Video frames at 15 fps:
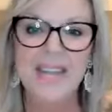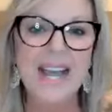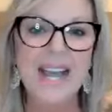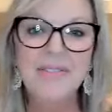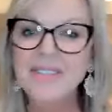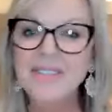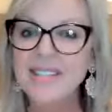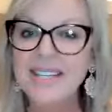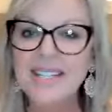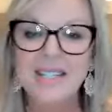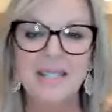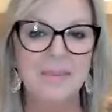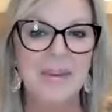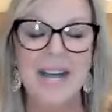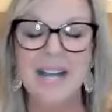I've seen
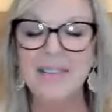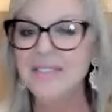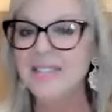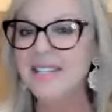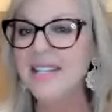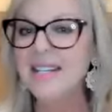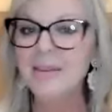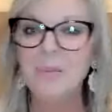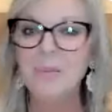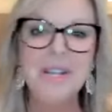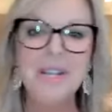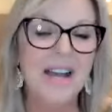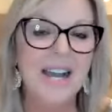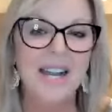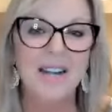them.
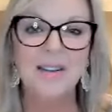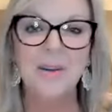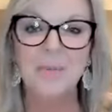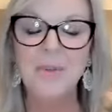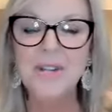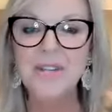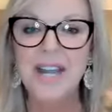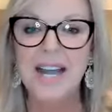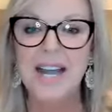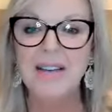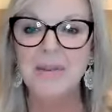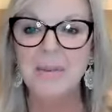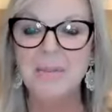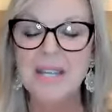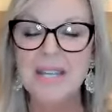We've hired them. We used to
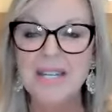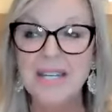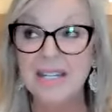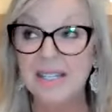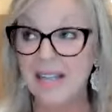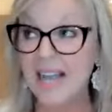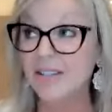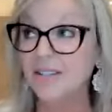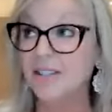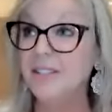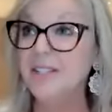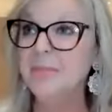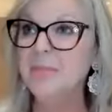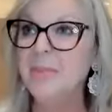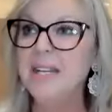have a meeting, actually
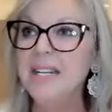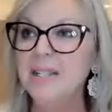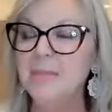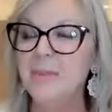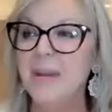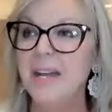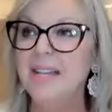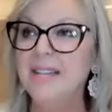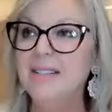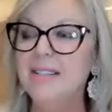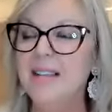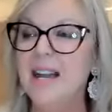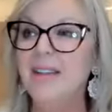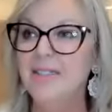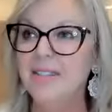this meeting space,
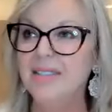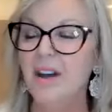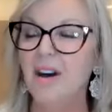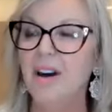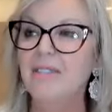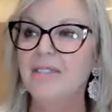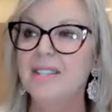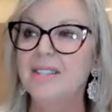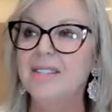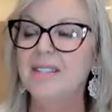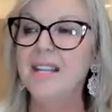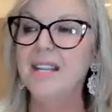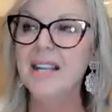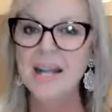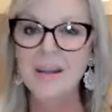this office
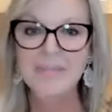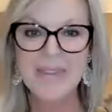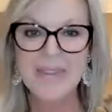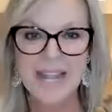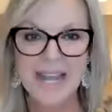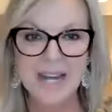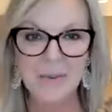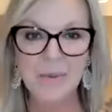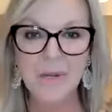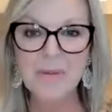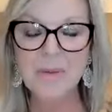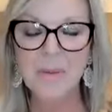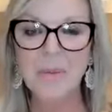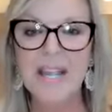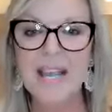had a
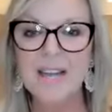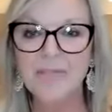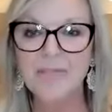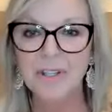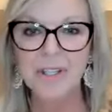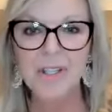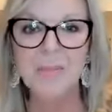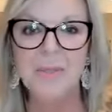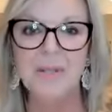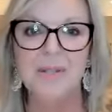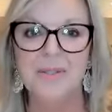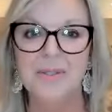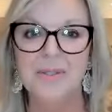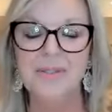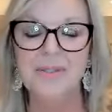room that we had for
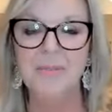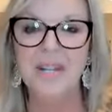cubicles.